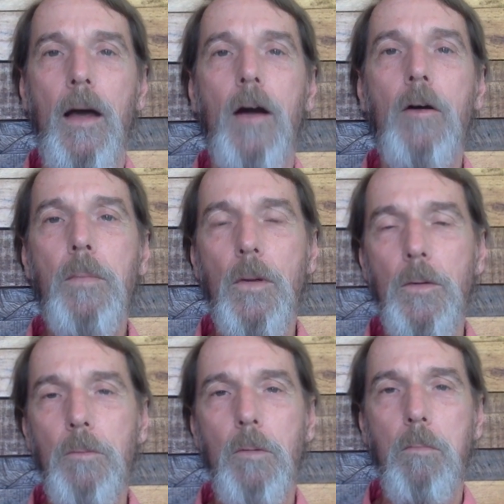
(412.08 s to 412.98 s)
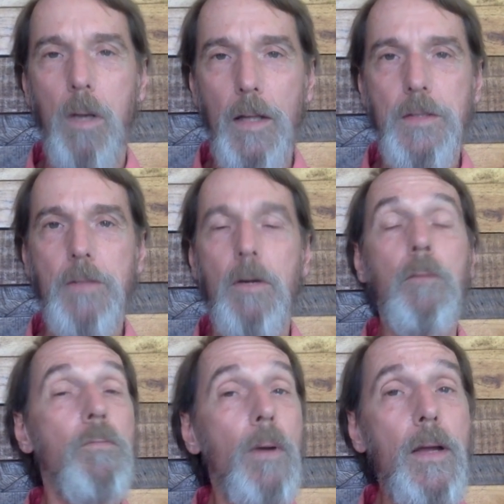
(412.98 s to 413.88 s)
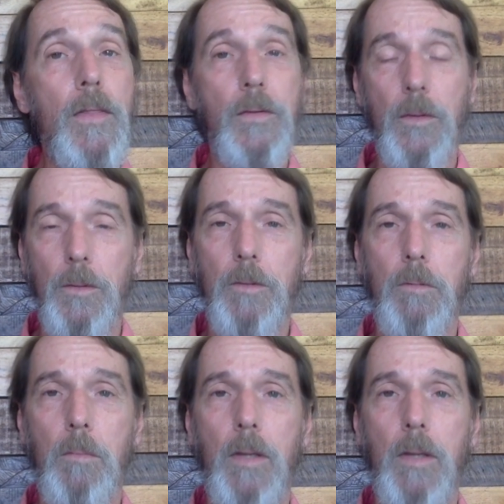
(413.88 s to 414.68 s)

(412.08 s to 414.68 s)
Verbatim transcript: I hope the Lord will bless you. I pray that the Lord will